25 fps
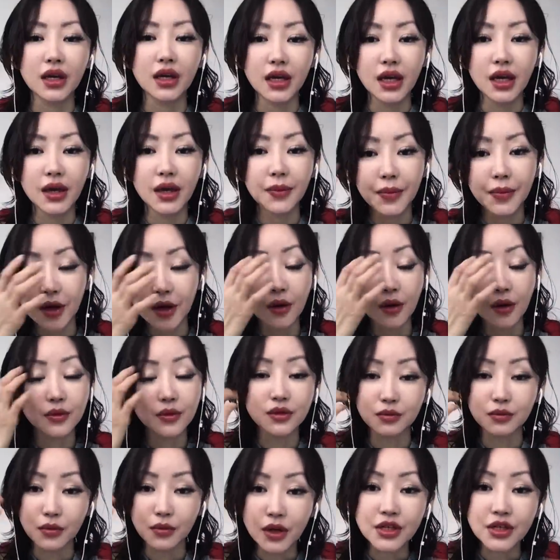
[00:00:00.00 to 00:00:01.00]
it becomes
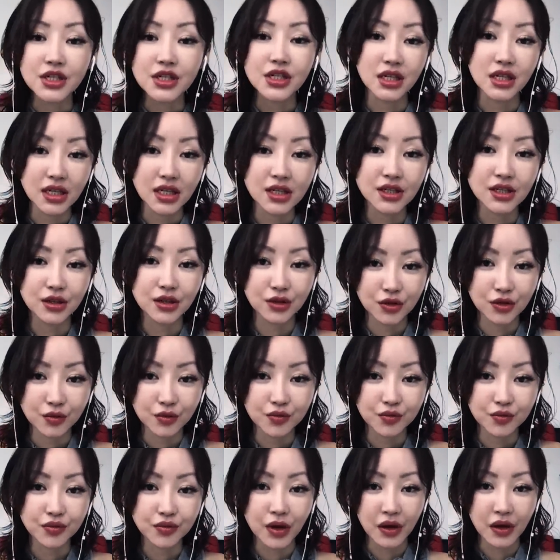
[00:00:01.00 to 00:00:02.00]
much easier to
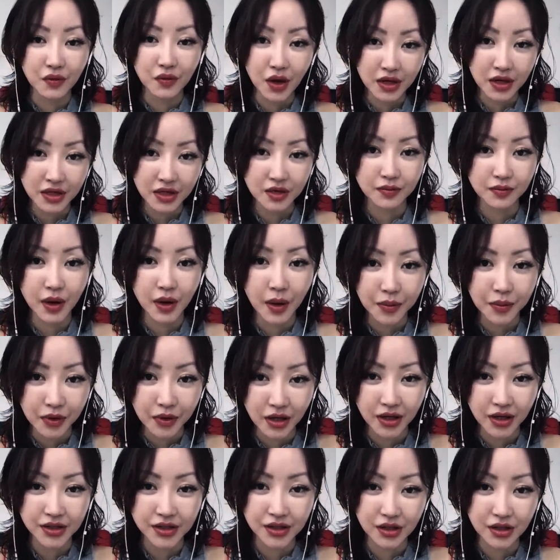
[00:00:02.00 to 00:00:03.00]
brainwashing
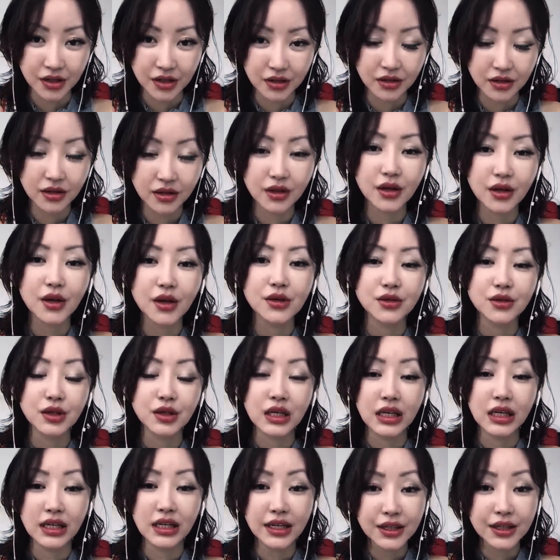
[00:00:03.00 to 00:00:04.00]
population. So
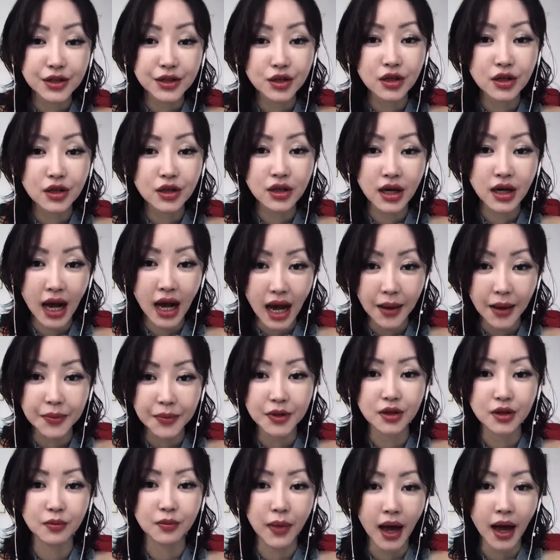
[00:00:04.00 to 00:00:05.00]
he literally copied
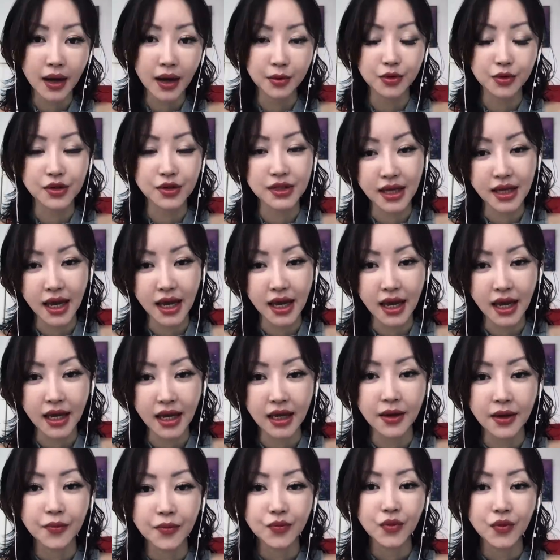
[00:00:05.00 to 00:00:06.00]
the Bible saying,
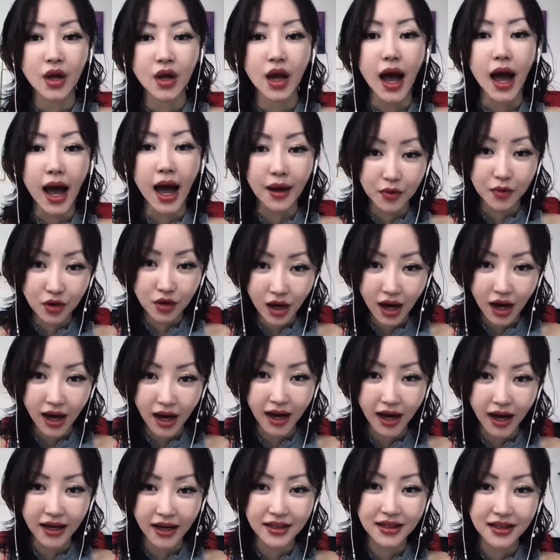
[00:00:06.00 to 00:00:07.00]
I'm a
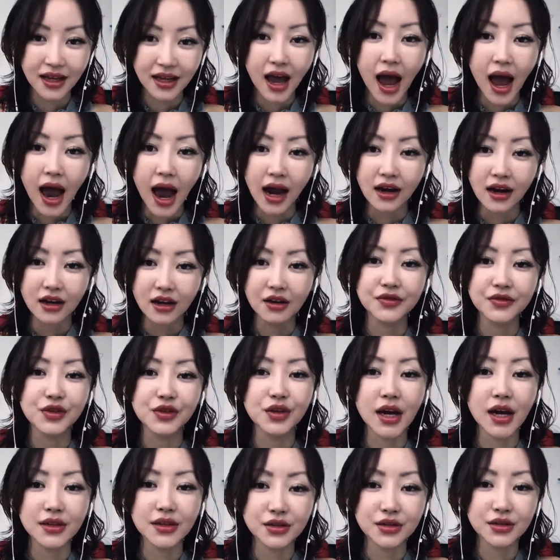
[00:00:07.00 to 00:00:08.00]
God. I love you
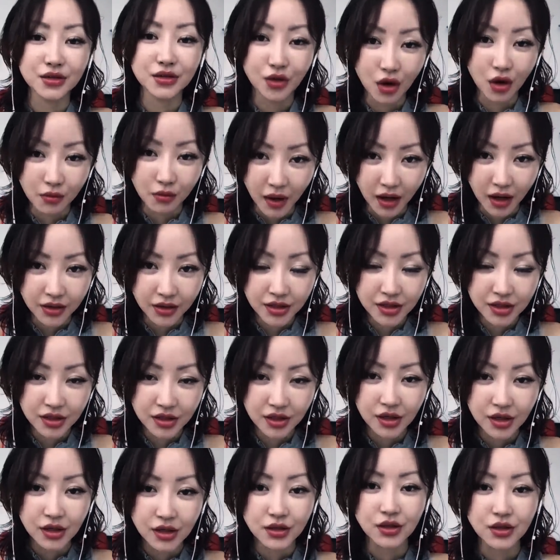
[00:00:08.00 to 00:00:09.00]
guys so much.
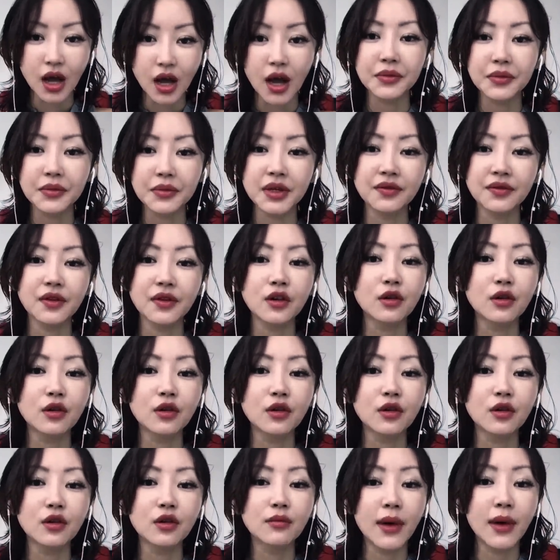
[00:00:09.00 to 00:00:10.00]
So I'm giving you
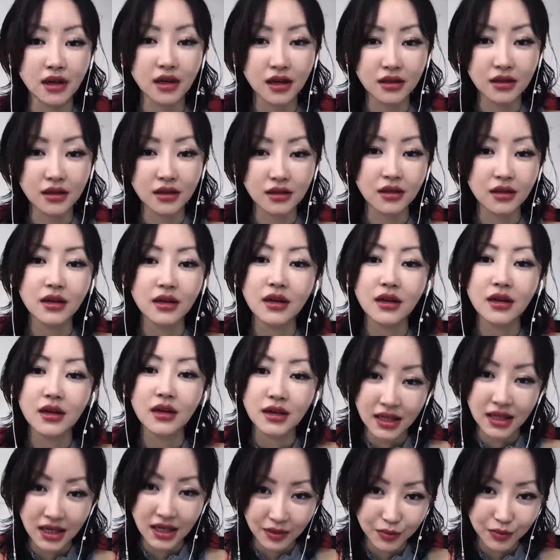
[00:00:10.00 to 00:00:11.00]
my son,
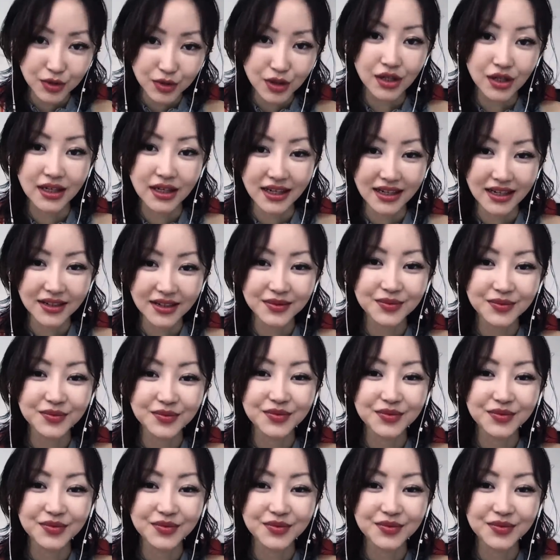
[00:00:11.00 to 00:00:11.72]
Kim Jong-il,